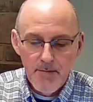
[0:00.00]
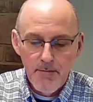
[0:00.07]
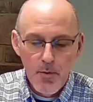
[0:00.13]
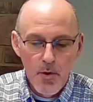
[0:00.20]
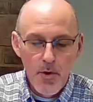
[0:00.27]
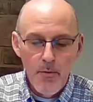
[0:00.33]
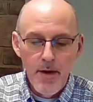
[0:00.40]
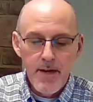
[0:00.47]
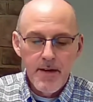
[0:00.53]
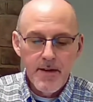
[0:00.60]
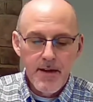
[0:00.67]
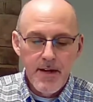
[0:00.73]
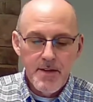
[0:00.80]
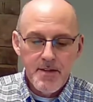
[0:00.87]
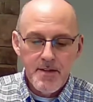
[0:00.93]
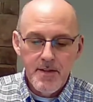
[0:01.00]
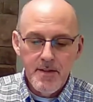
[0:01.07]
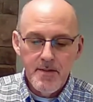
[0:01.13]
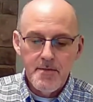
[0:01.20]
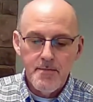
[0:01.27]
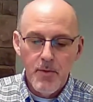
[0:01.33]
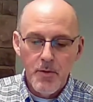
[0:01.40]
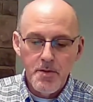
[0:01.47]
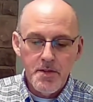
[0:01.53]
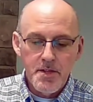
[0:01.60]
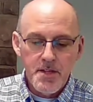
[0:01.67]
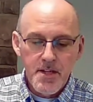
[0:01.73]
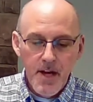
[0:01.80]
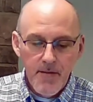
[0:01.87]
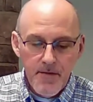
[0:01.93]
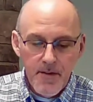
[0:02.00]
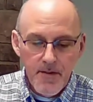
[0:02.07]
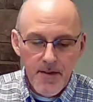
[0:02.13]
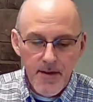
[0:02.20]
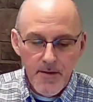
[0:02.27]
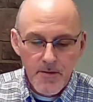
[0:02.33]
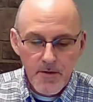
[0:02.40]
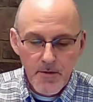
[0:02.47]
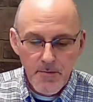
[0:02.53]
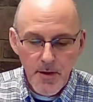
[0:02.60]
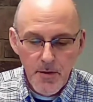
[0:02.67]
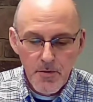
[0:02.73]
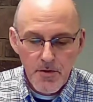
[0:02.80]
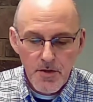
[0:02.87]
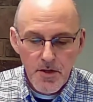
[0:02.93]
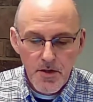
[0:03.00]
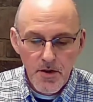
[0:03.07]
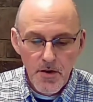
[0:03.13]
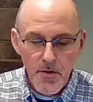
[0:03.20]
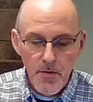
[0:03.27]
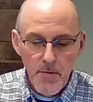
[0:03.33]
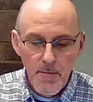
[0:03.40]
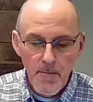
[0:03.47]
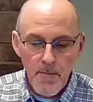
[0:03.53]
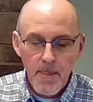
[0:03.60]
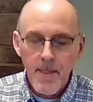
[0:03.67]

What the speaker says: More regulations, more stuff that they are supposed to do.